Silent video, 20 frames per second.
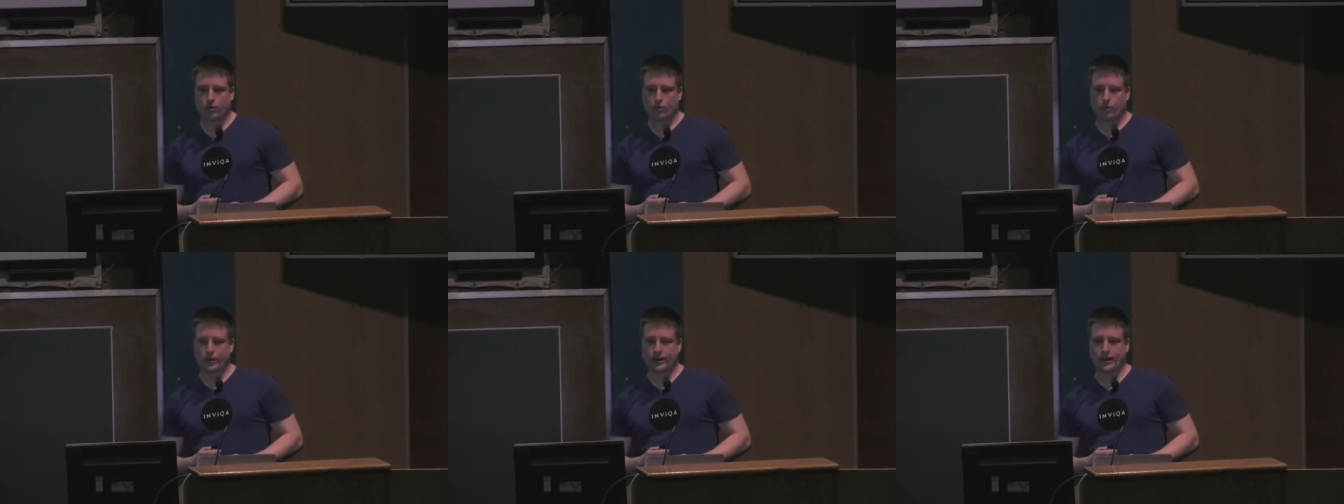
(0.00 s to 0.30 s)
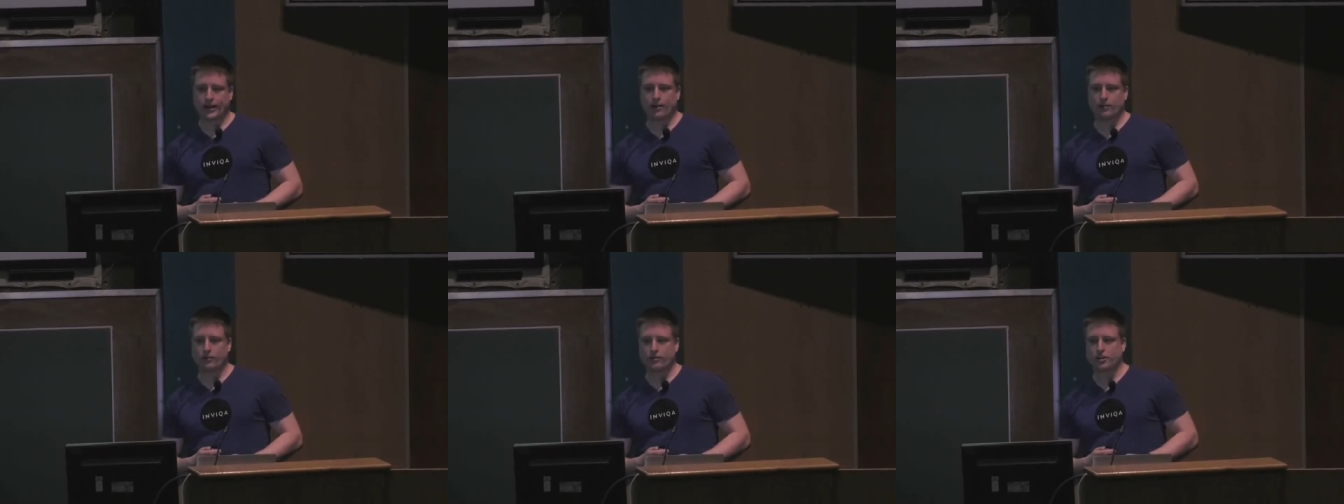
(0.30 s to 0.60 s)
we
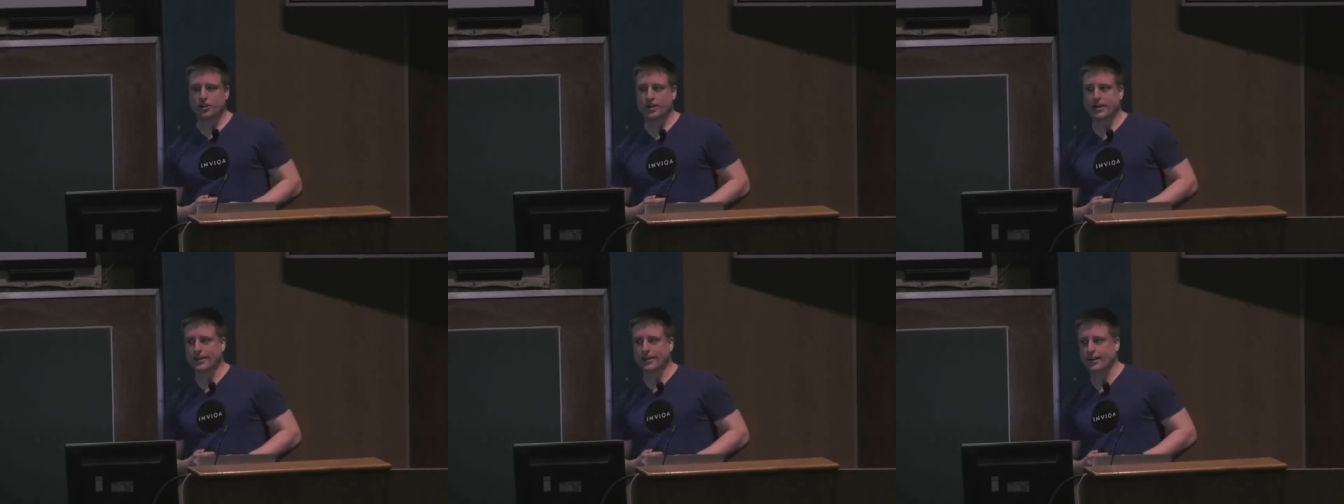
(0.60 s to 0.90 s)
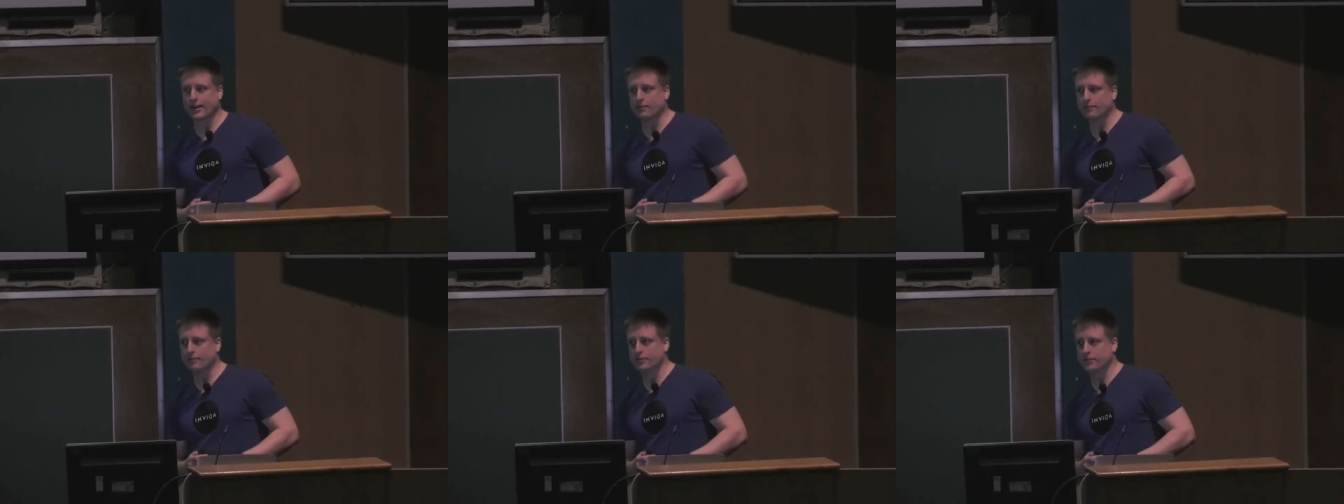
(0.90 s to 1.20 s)
now check
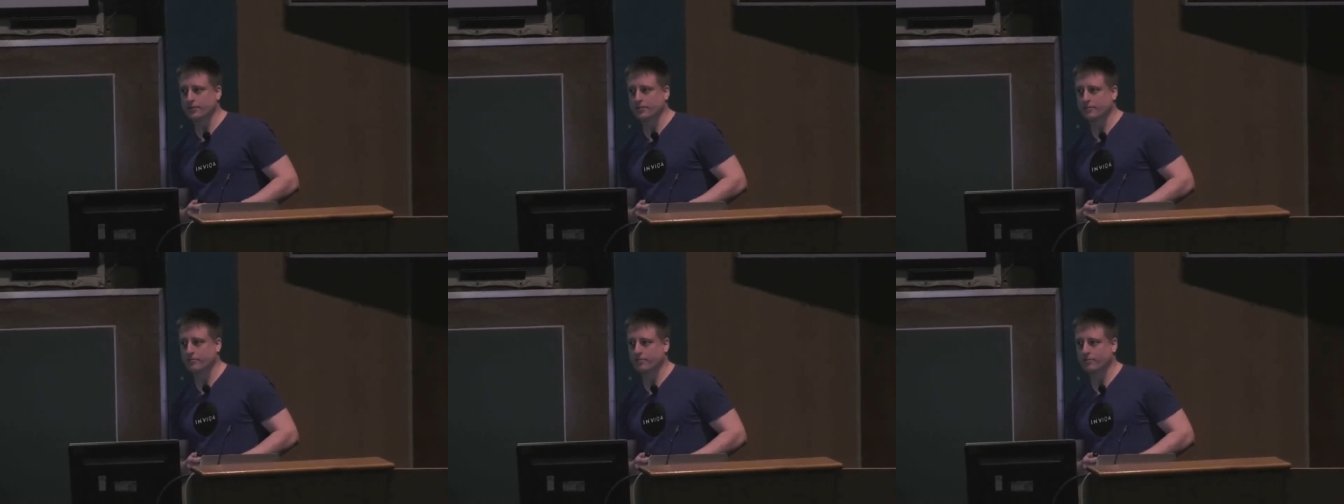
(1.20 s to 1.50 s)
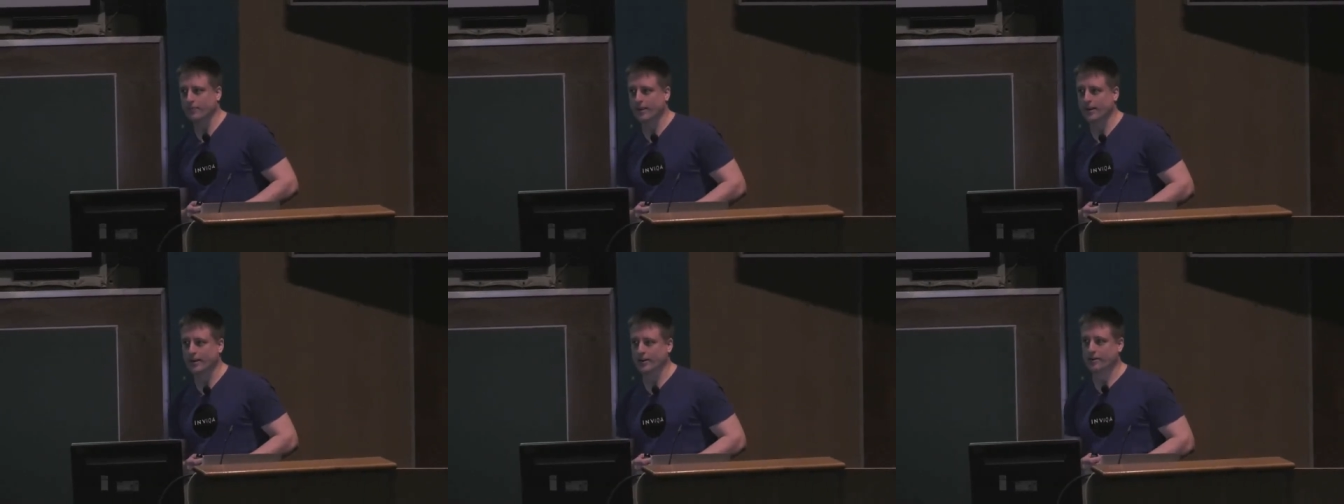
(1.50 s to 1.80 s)
out
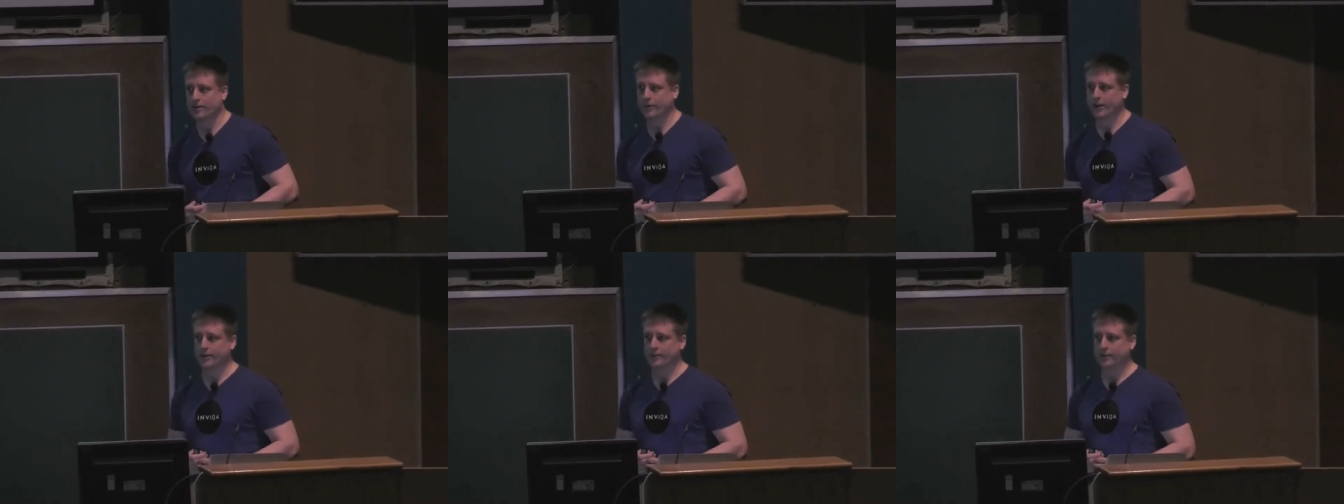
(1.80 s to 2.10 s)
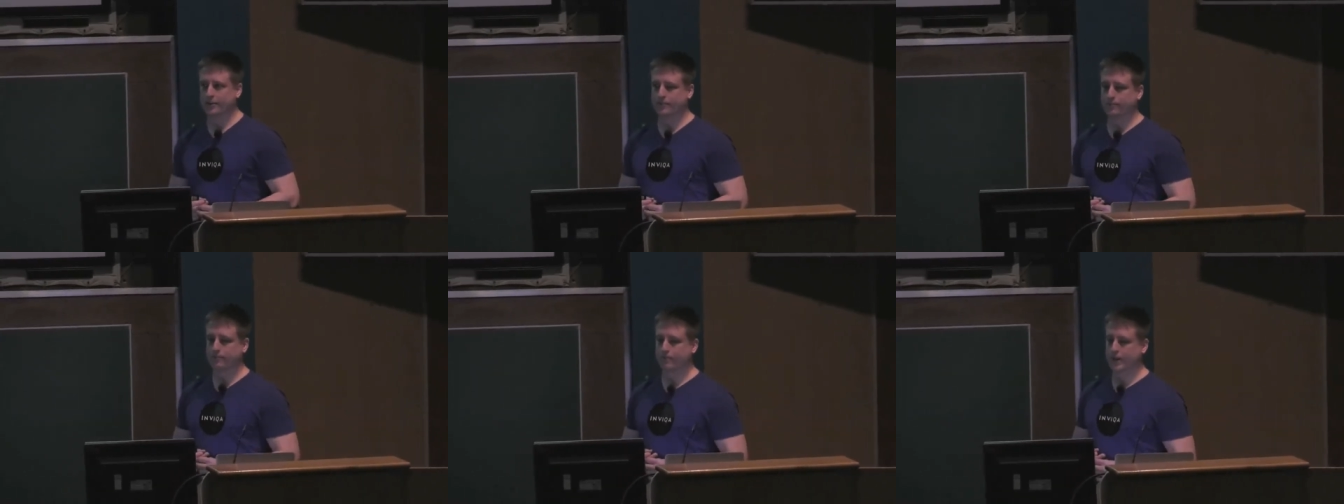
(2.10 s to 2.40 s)
that
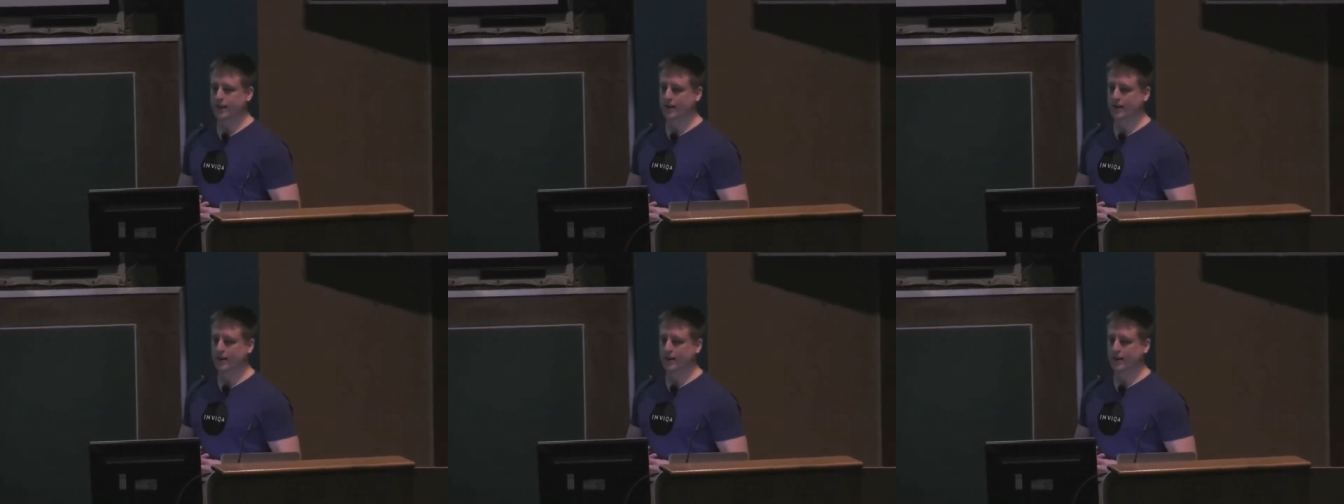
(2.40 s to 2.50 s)
commit.